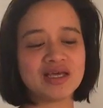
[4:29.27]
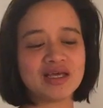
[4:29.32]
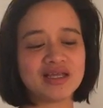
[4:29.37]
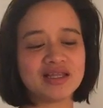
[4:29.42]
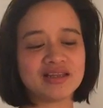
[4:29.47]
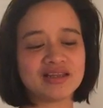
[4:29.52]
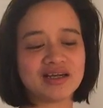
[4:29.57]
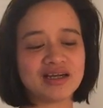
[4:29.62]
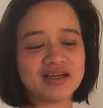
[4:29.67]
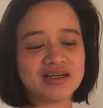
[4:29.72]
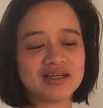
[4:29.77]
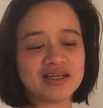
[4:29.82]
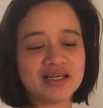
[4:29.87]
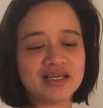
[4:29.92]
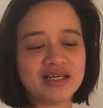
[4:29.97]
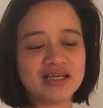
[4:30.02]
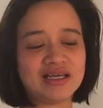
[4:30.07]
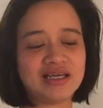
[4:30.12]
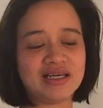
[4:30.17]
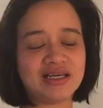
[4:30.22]
There
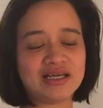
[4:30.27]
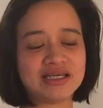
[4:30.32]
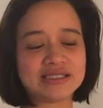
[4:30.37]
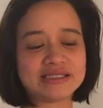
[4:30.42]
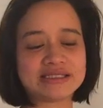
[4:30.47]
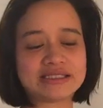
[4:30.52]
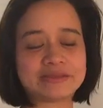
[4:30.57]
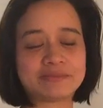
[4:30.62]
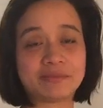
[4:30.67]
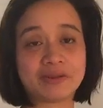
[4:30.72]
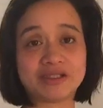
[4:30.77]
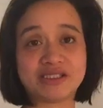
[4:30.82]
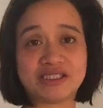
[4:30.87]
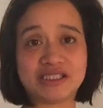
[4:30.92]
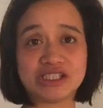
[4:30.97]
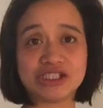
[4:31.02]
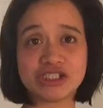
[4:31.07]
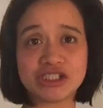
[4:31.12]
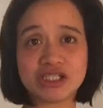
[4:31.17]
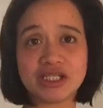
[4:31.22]
is
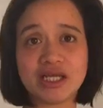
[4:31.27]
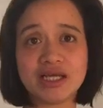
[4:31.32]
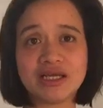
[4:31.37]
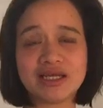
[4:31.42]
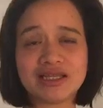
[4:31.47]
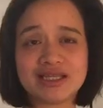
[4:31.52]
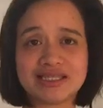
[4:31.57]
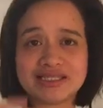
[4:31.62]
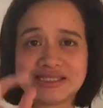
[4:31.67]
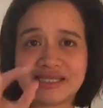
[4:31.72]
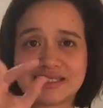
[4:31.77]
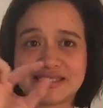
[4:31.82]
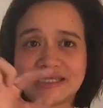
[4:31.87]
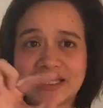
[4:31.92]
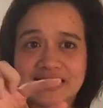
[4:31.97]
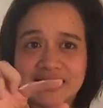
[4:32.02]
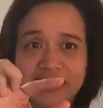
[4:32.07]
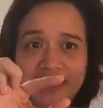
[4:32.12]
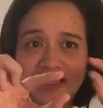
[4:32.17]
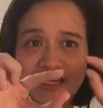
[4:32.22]
positioning, in the sense
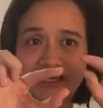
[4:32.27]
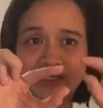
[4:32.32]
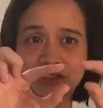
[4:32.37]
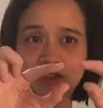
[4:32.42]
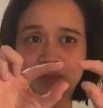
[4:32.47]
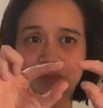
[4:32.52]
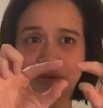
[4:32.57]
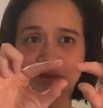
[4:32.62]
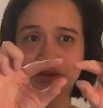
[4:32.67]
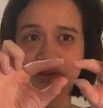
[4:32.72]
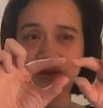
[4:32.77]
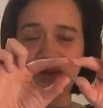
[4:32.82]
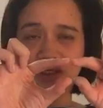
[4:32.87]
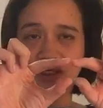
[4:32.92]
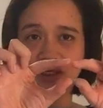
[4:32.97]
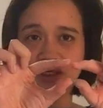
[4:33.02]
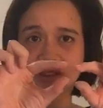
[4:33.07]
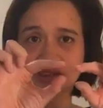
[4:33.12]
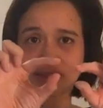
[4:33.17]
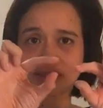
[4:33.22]
they like to put
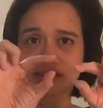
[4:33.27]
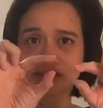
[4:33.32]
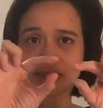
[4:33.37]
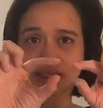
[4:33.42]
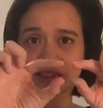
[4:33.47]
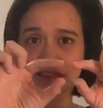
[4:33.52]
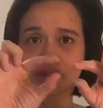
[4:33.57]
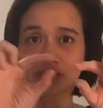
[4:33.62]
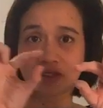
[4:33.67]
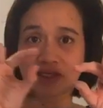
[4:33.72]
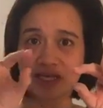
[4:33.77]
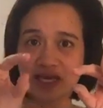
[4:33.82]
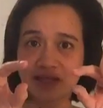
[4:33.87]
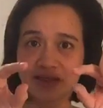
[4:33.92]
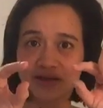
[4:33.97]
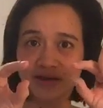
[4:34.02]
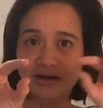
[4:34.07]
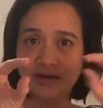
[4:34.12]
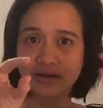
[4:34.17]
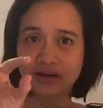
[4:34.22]
things
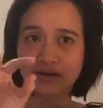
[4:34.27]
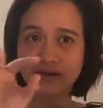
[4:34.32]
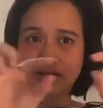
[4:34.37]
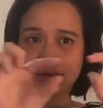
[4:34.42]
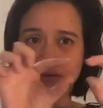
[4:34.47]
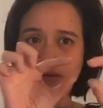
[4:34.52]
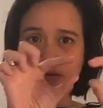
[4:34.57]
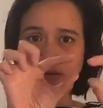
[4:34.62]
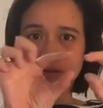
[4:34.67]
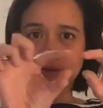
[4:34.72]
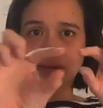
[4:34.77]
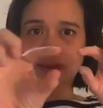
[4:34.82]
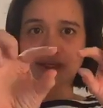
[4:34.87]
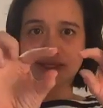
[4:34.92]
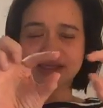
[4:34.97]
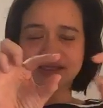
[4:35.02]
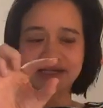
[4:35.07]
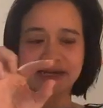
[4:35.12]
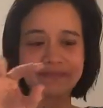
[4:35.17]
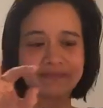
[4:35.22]
together,
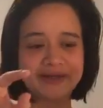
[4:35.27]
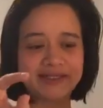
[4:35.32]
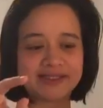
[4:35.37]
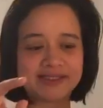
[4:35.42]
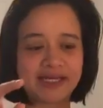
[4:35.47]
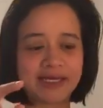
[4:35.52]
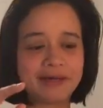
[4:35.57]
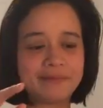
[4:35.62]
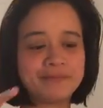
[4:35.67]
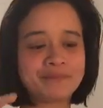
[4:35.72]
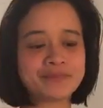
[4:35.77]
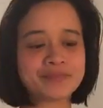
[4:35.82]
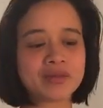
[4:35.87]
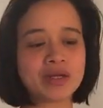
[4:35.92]
side by side.